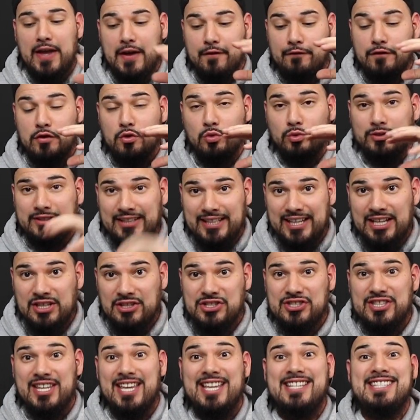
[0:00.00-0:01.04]
If you
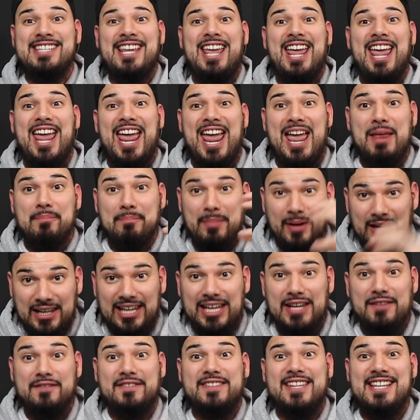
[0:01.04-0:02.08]
teach this and
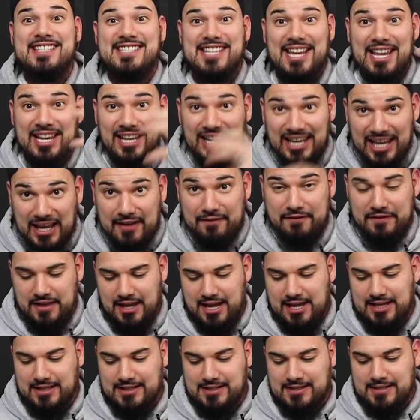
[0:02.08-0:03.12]
believe this and live
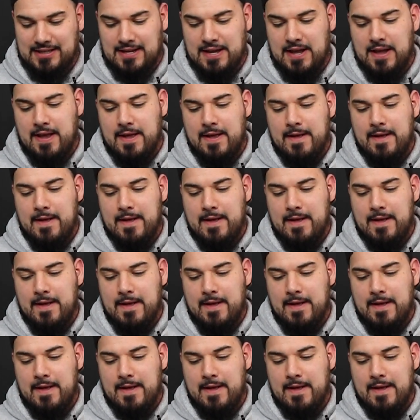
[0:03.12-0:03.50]
this,